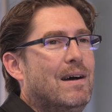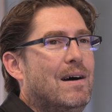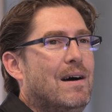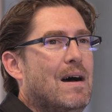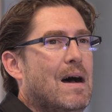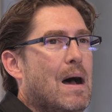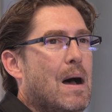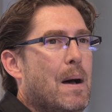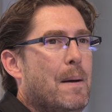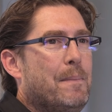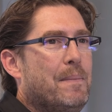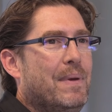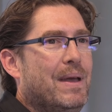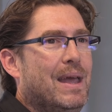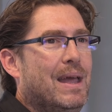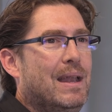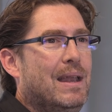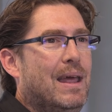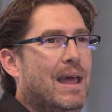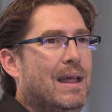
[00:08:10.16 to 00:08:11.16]
Um,
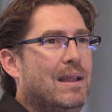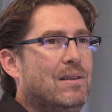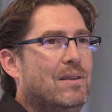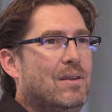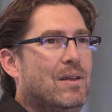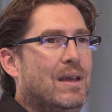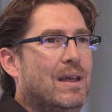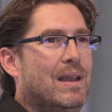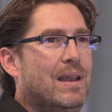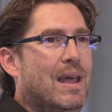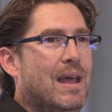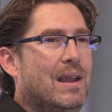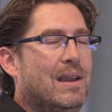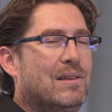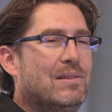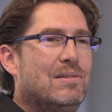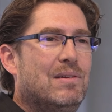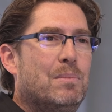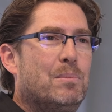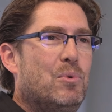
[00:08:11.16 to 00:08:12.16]
and, then, and then
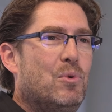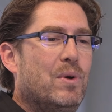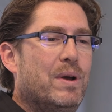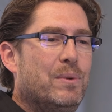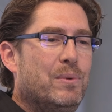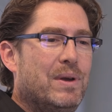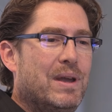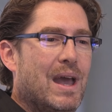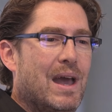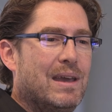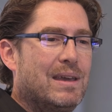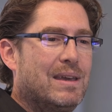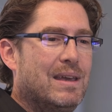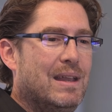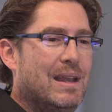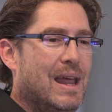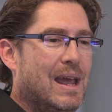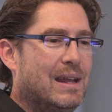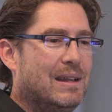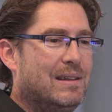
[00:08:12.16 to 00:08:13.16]
at some point we got
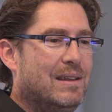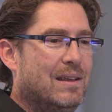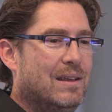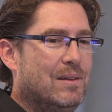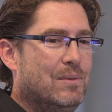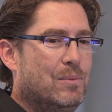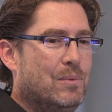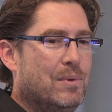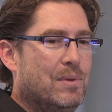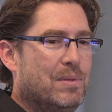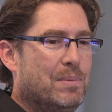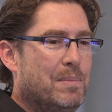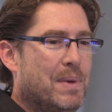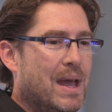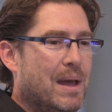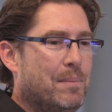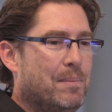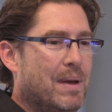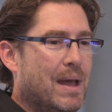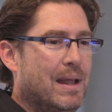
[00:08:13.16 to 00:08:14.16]
connected with
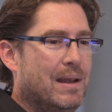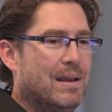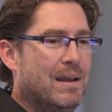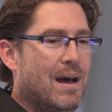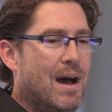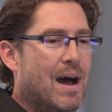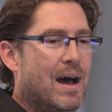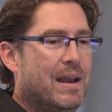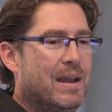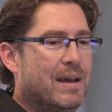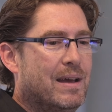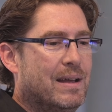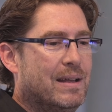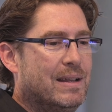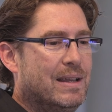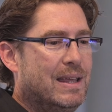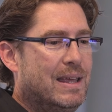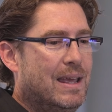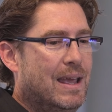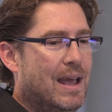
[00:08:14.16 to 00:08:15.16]
Matt Matinata,
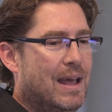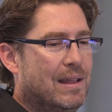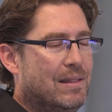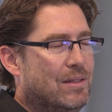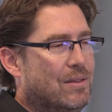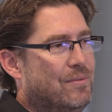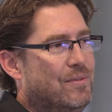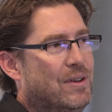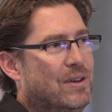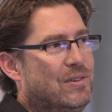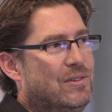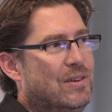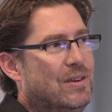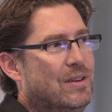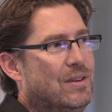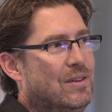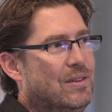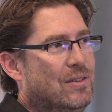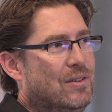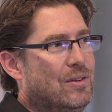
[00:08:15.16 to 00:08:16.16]
and he had the
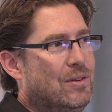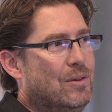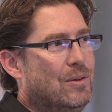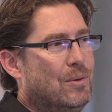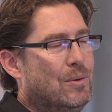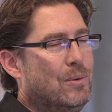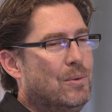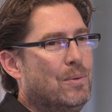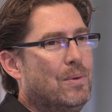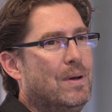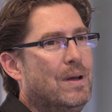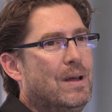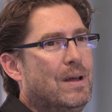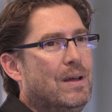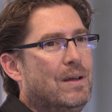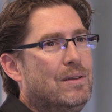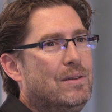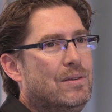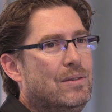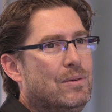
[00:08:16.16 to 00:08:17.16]
vision to
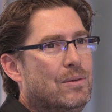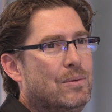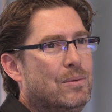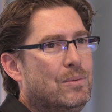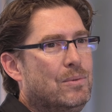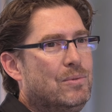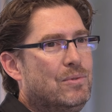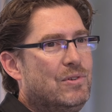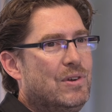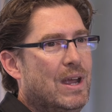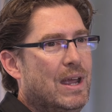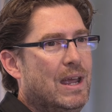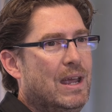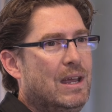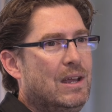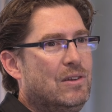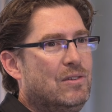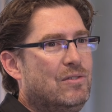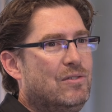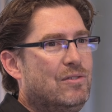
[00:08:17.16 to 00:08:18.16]
to
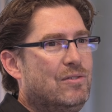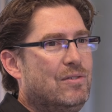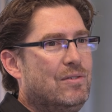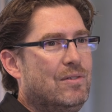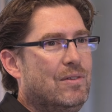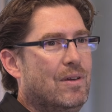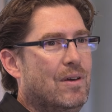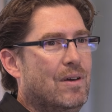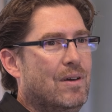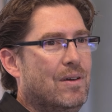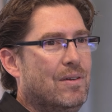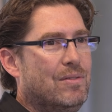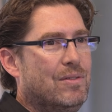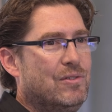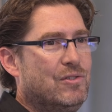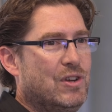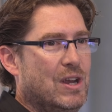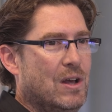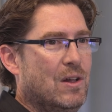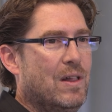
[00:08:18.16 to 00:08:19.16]
change uh,
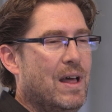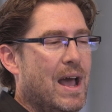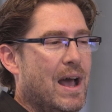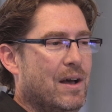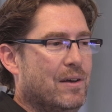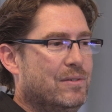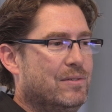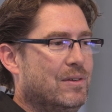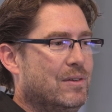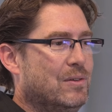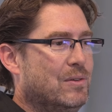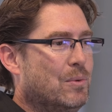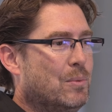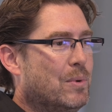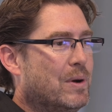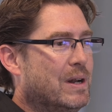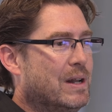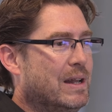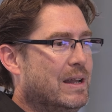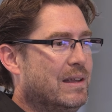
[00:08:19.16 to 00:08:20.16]
the jailhouse into
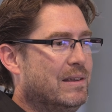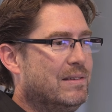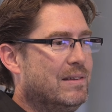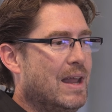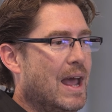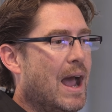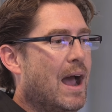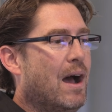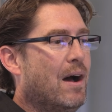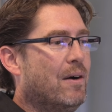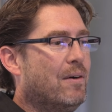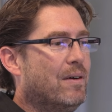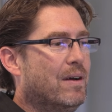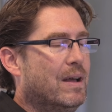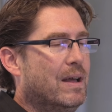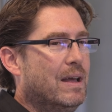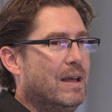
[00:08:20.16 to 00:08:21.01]
what it is now.